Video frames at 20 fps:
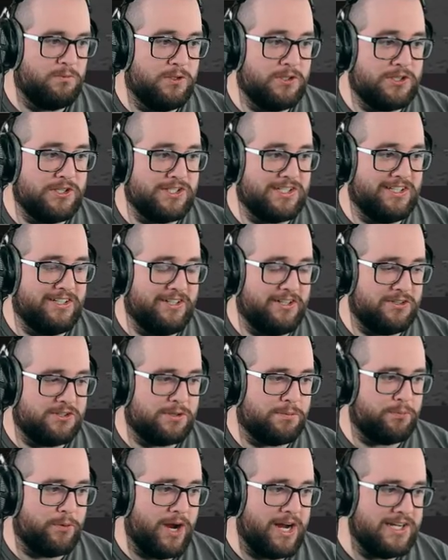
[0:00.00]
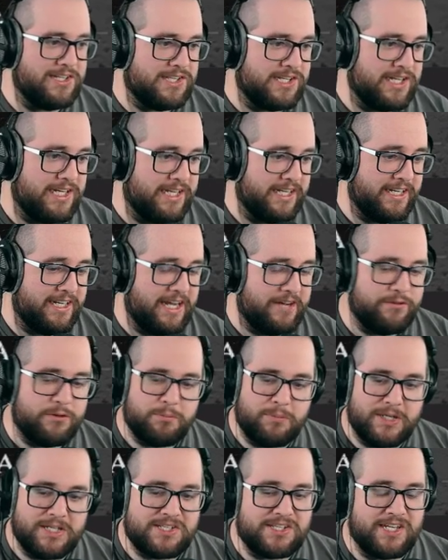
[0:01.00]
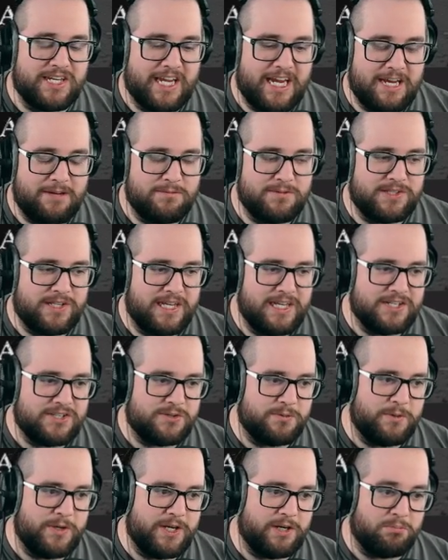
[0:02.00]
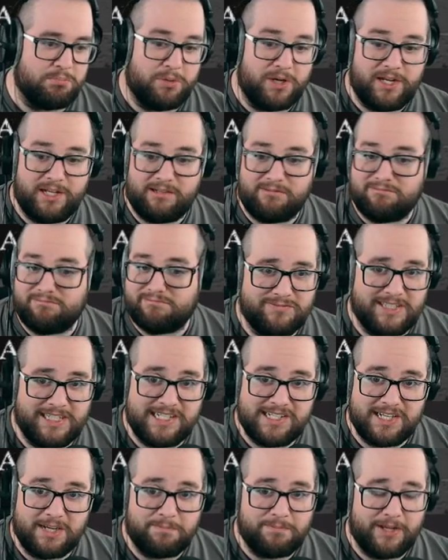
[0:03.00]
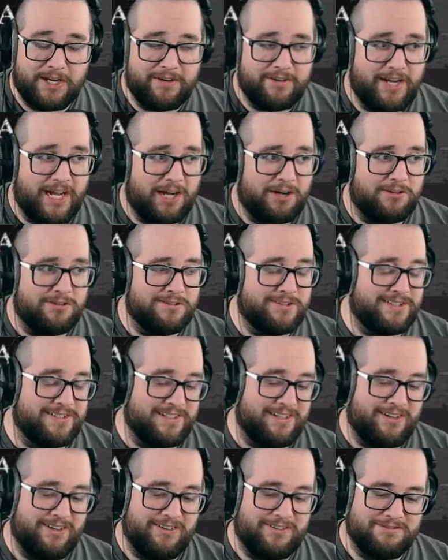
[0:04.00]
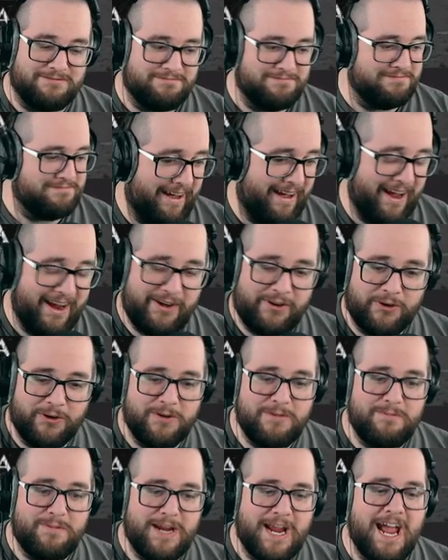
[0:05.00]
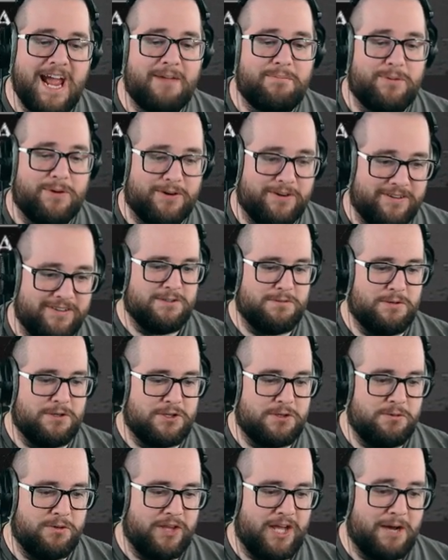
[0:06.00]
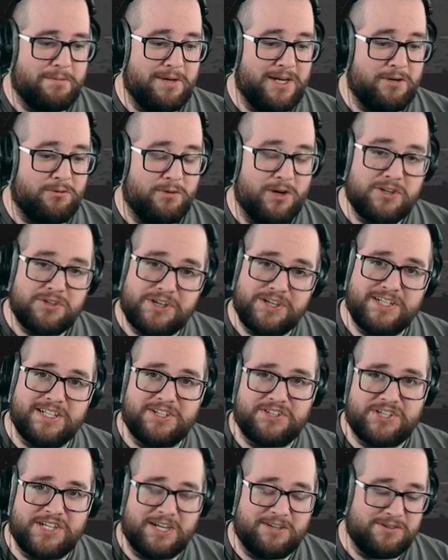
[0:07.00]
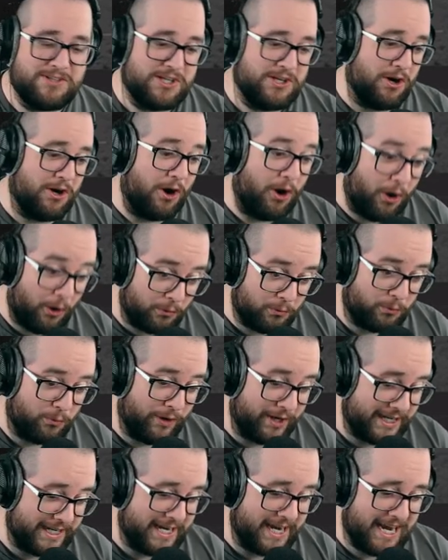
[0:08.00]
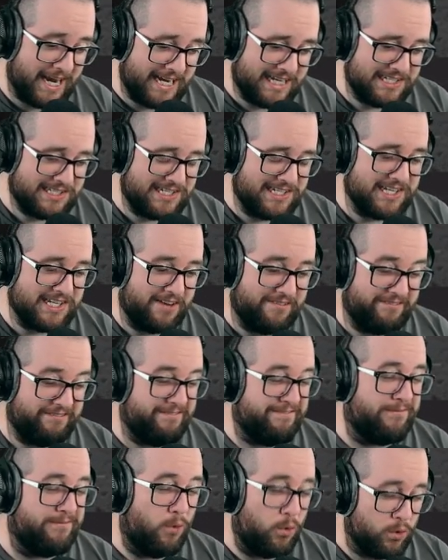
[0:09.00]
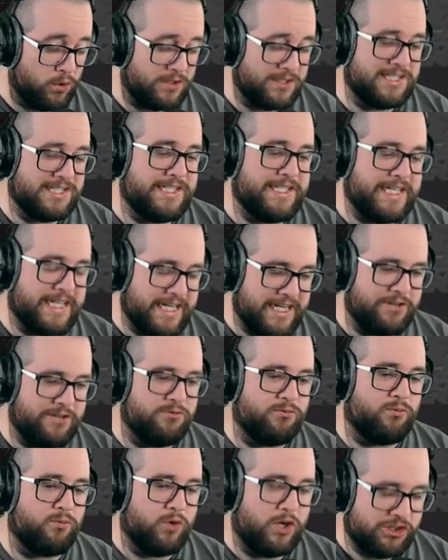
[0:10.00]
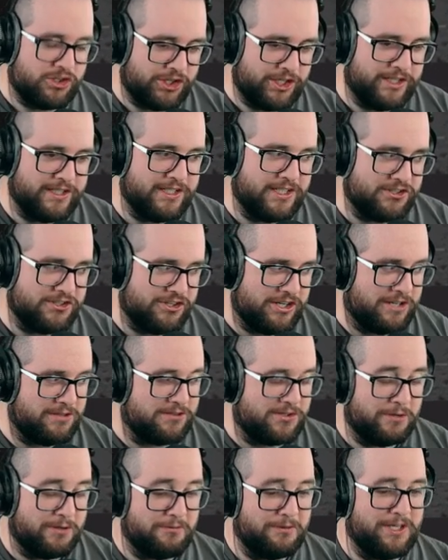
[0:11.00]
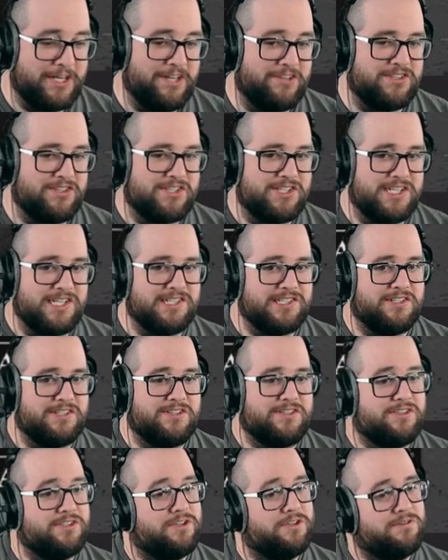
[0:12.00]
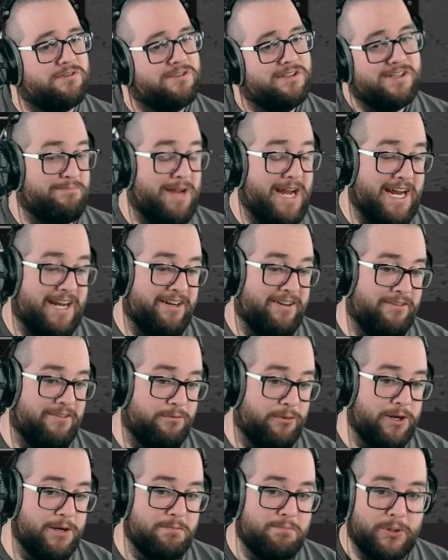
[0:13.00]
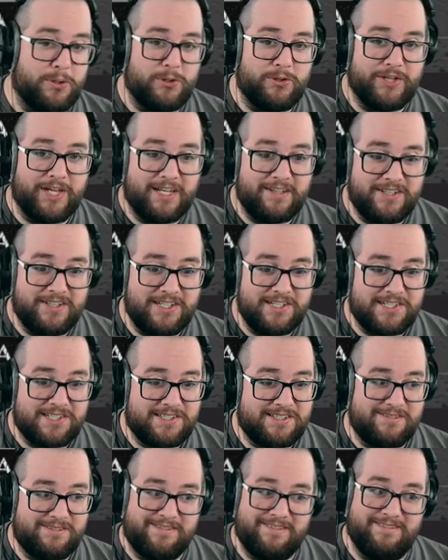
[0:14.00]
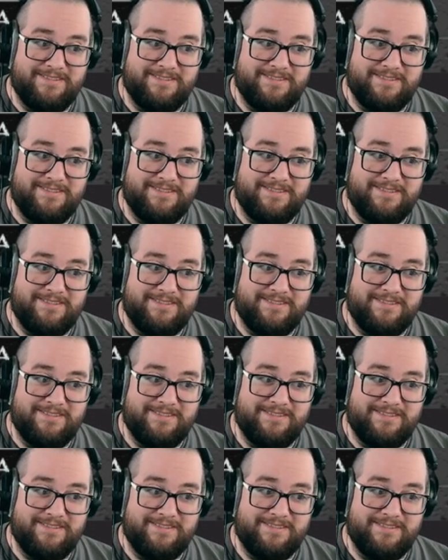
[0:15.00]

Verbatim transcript: which is a little surprising. He didn't have the best of games last week, but he's up there now. So I couldn't be happier, especially with how many rushing touchdowns he already has. He's at 14. 15 rushing touchdowns already on the season. So, man, if we could build on this,